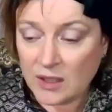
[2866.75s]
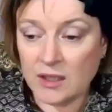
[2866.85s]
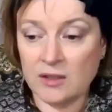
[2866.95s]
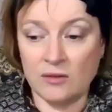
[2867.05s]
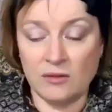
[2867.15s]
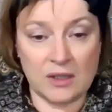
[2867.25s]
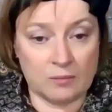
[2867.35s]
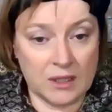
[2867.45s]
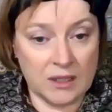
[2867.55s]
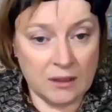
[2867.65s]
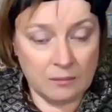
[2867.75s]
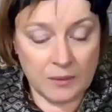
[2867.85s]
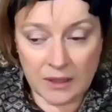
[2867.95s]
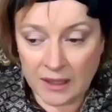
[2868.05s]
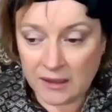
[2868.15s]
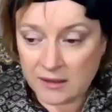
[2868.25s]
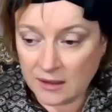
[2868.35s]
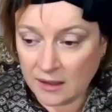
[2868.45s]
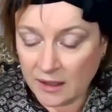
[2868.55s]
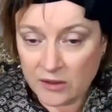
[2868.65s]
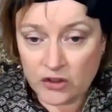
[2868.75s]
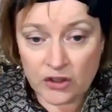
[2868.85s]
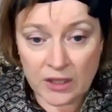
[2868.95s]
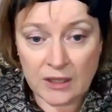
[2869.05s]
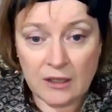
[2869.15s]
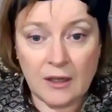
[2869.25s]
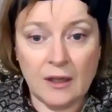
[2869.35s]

it uses manipulating energy,